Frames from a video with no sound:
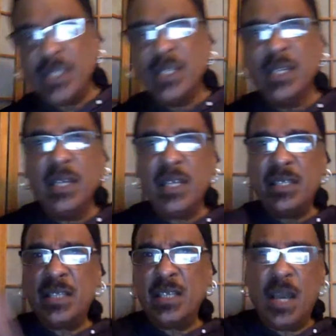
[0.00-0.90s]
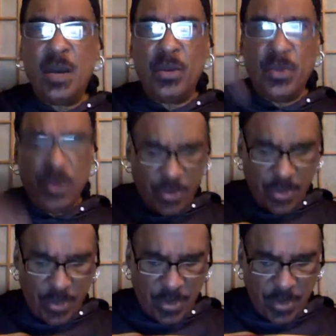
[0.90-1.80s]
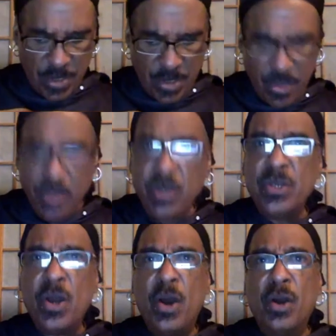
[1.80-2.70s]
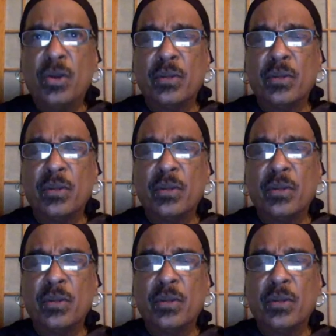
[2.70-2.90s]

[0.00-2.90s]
he said, yo, your dog